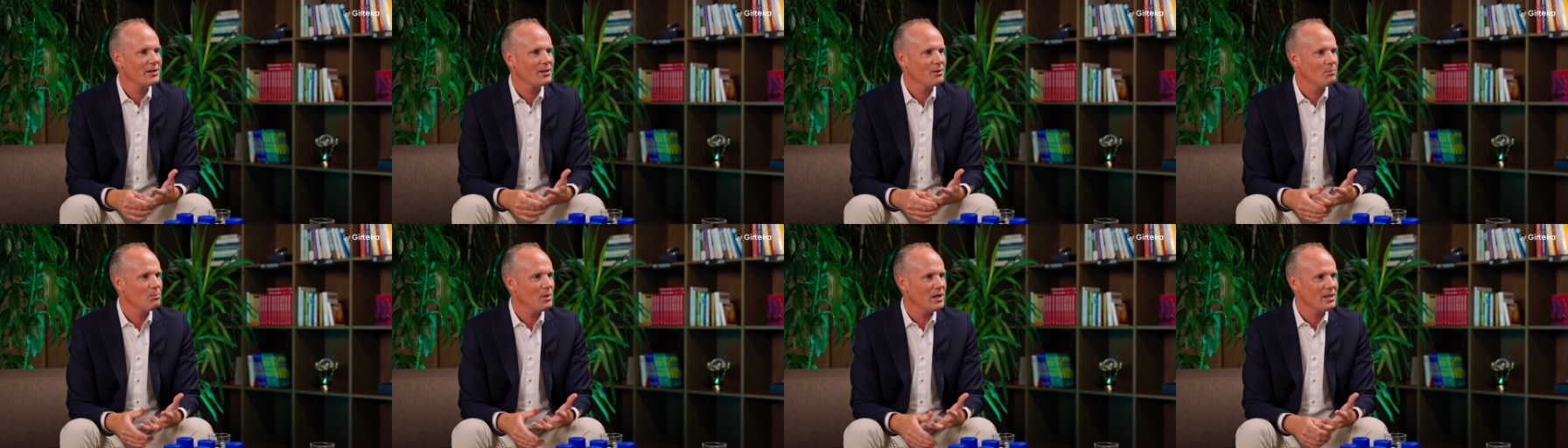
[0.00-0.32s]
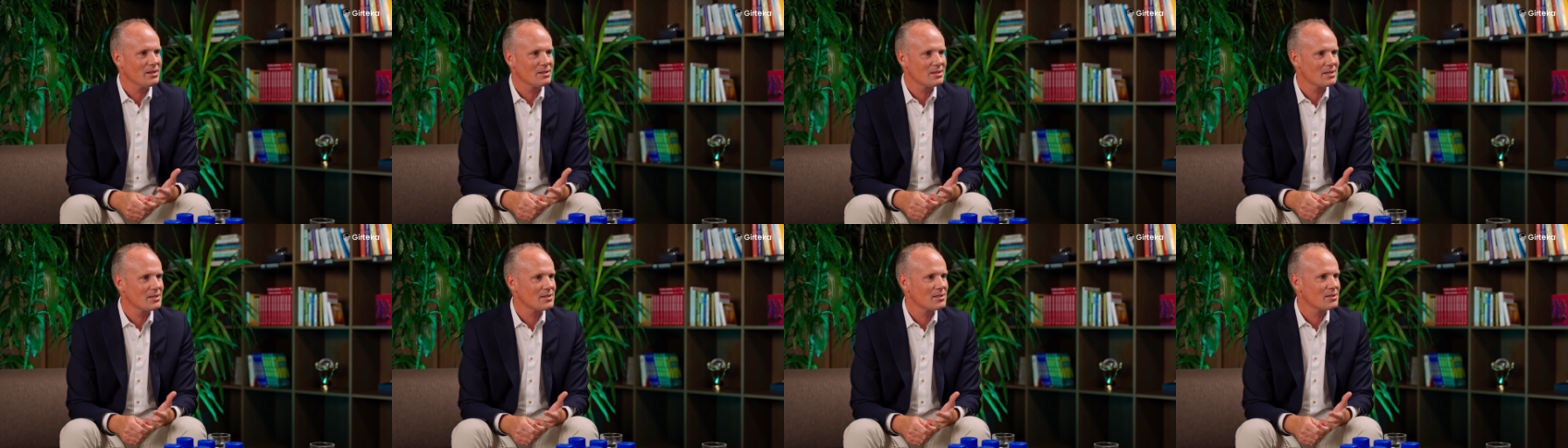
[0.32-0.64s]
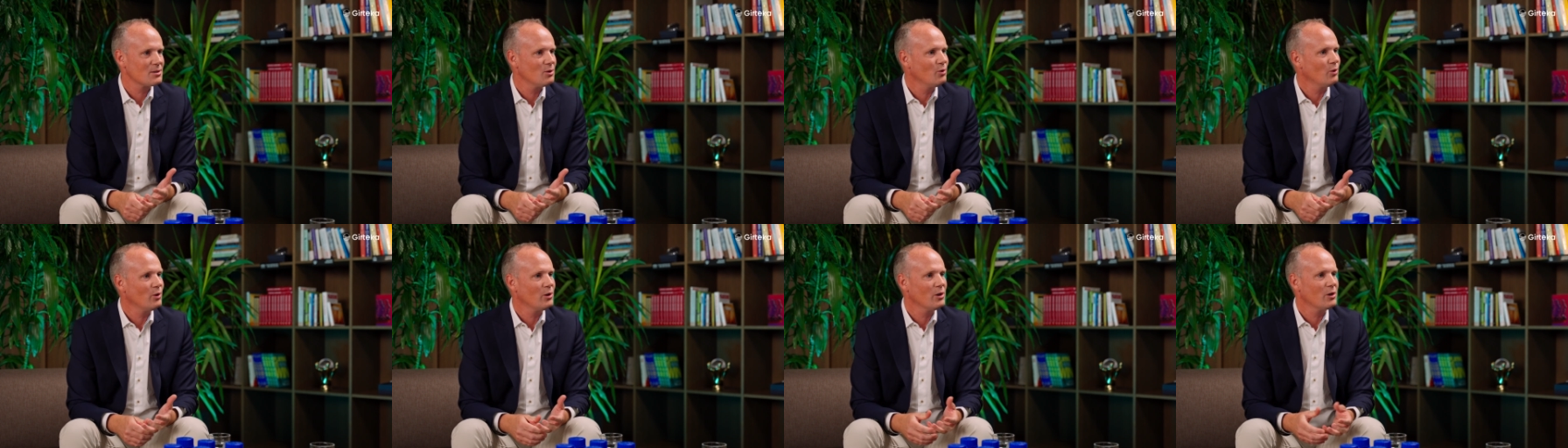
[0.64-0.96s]
a
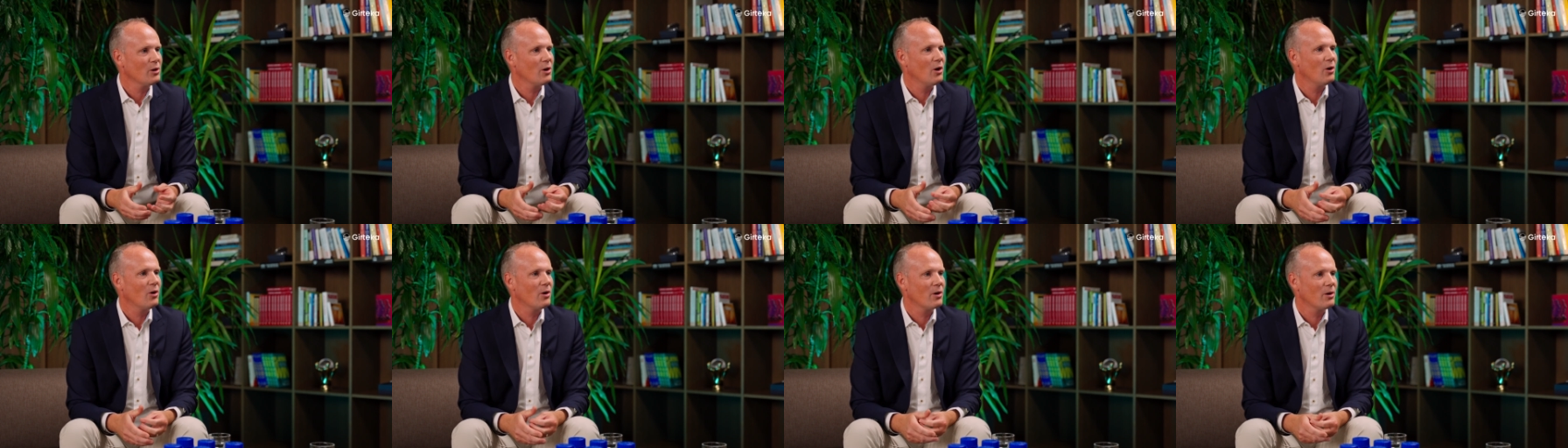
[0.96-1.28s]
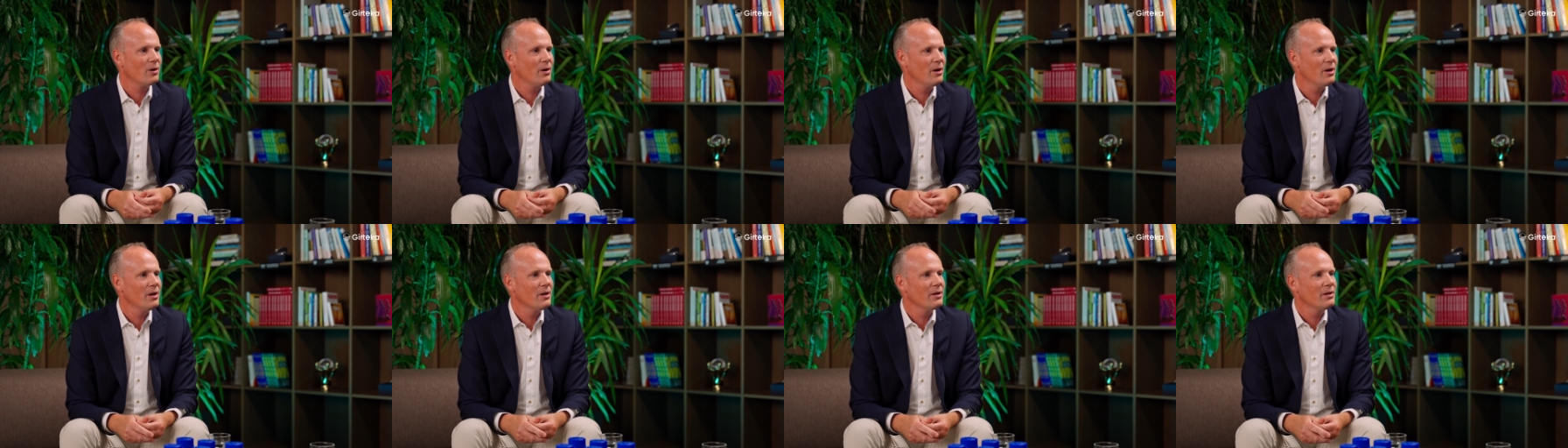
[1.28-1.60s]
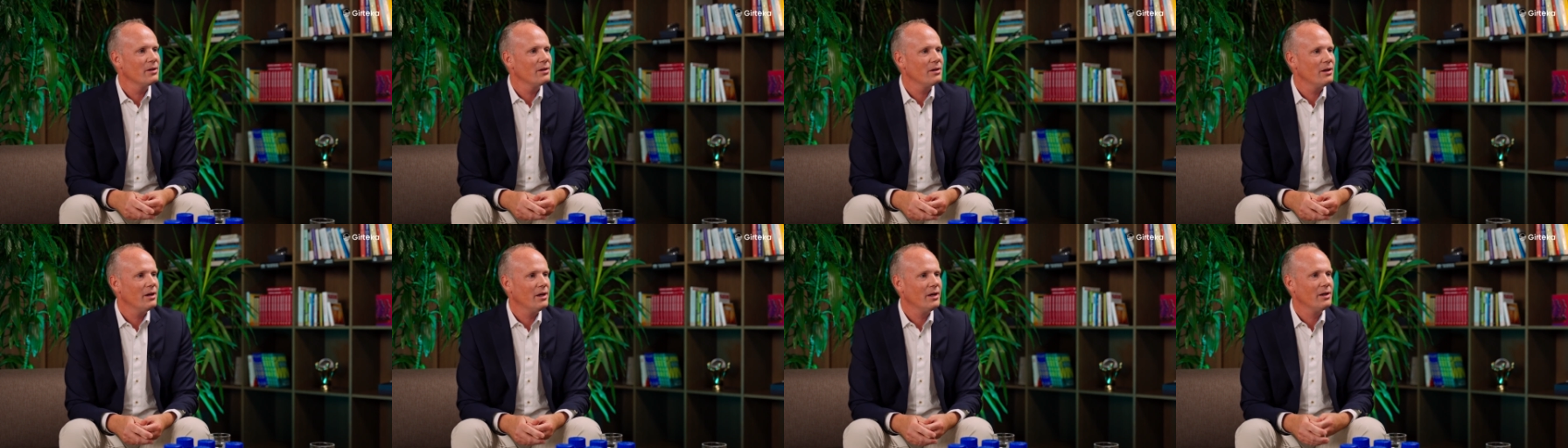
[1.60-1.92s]
bus or a car,
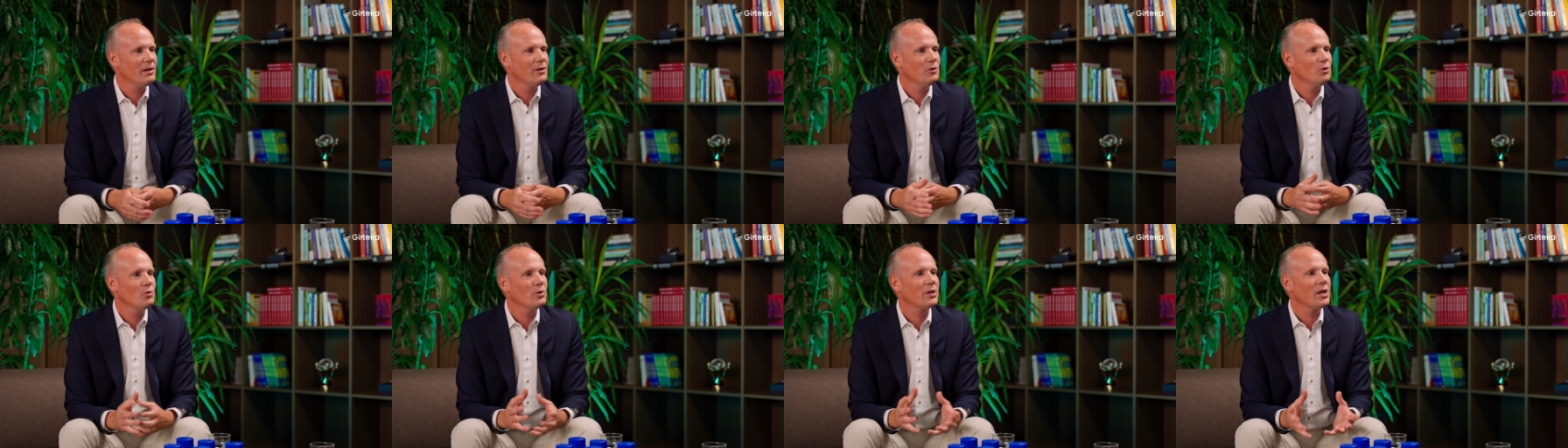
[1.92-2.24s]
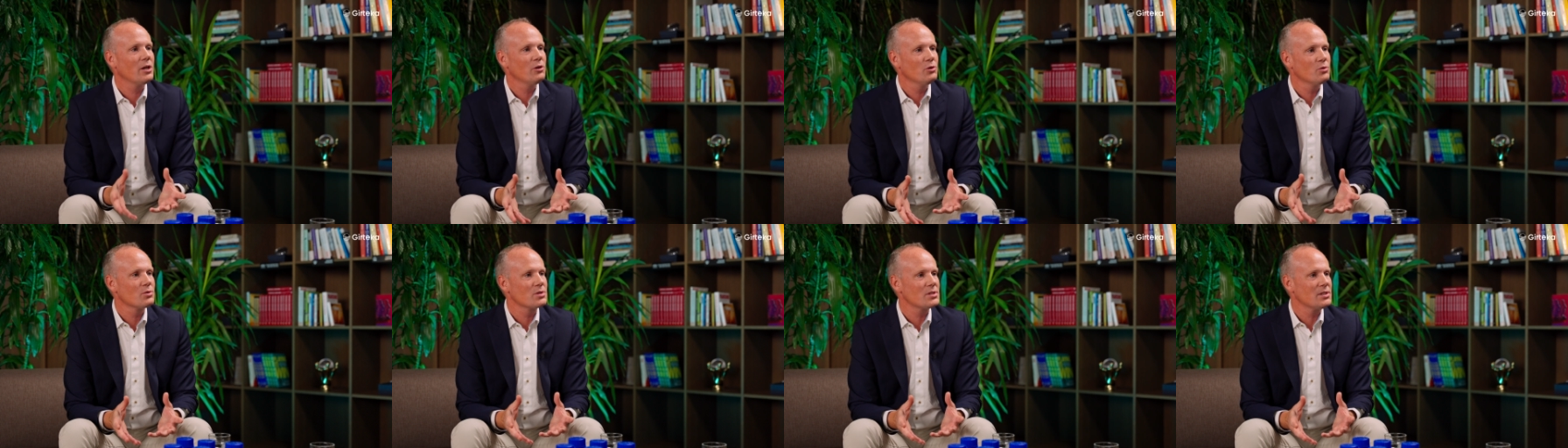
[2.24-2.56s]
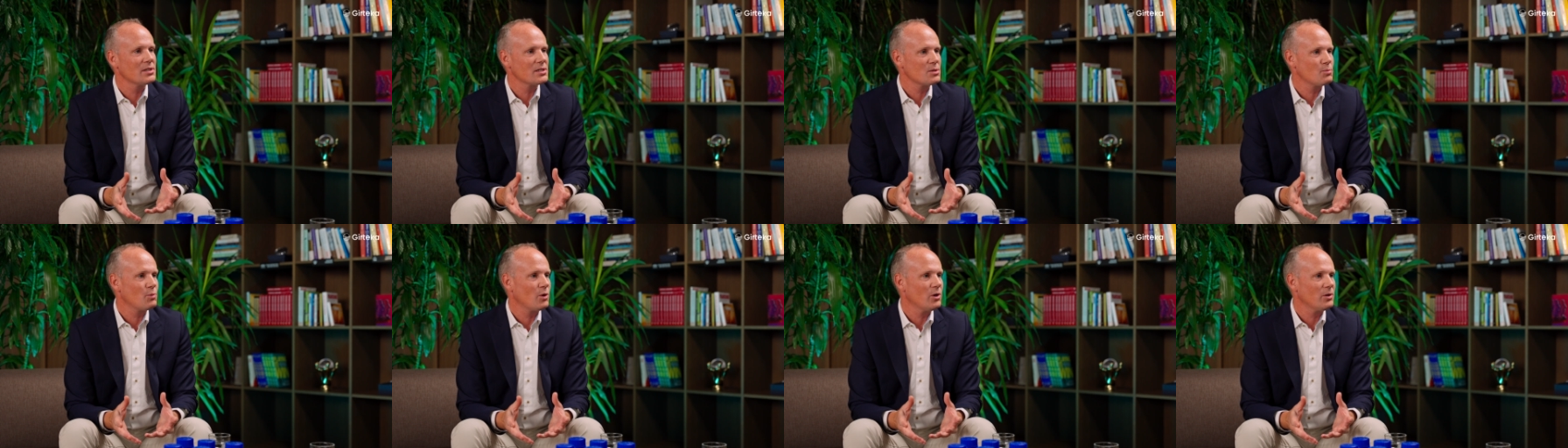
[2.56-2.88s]
uh, you can use
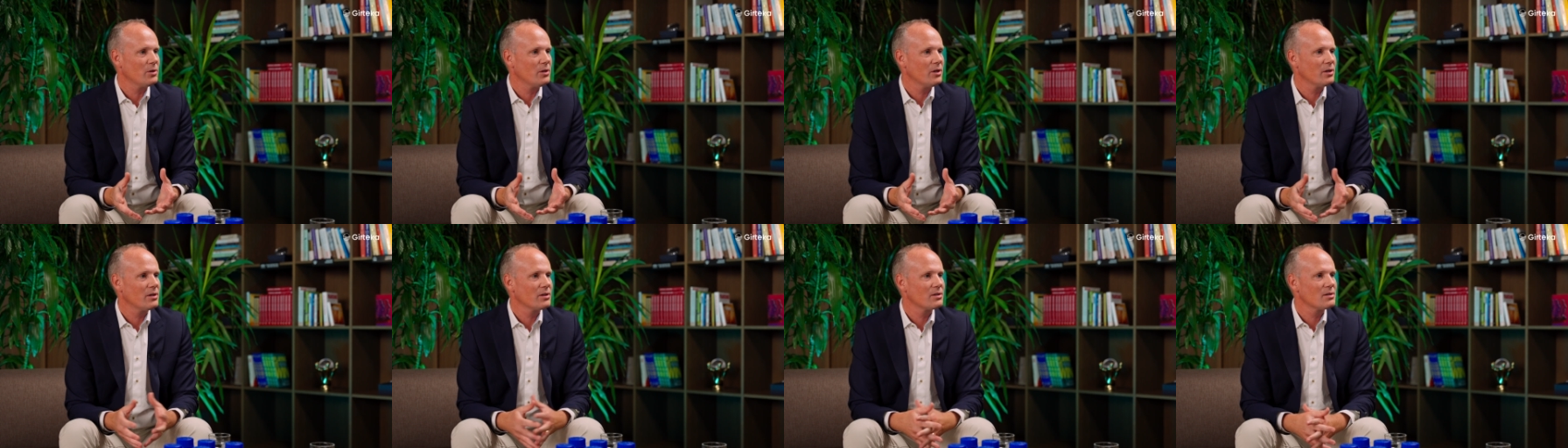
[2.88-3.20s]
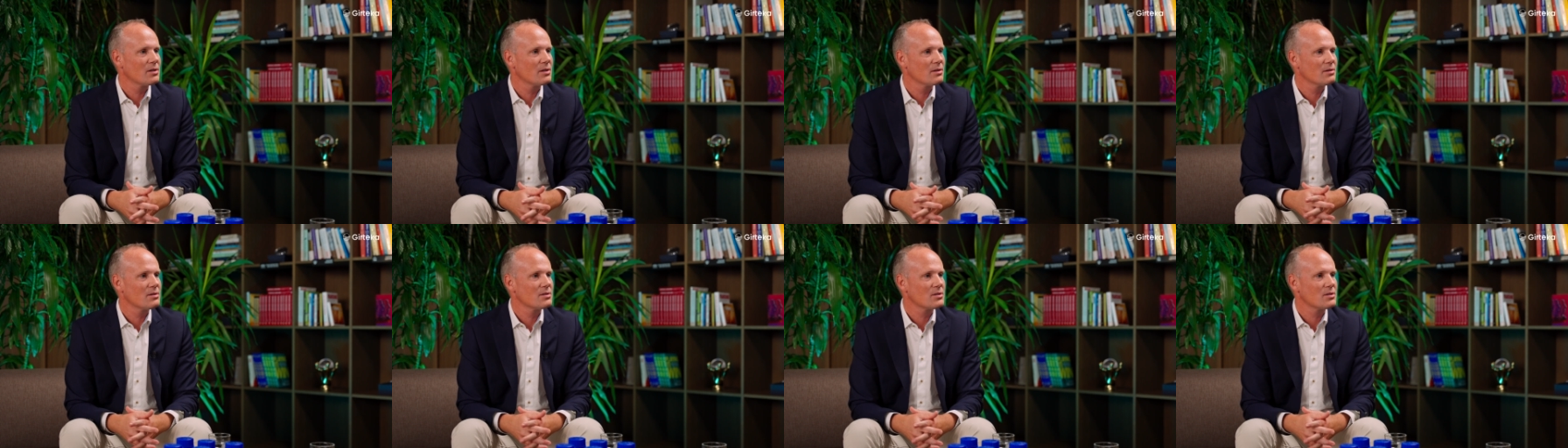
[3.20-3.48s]
this product.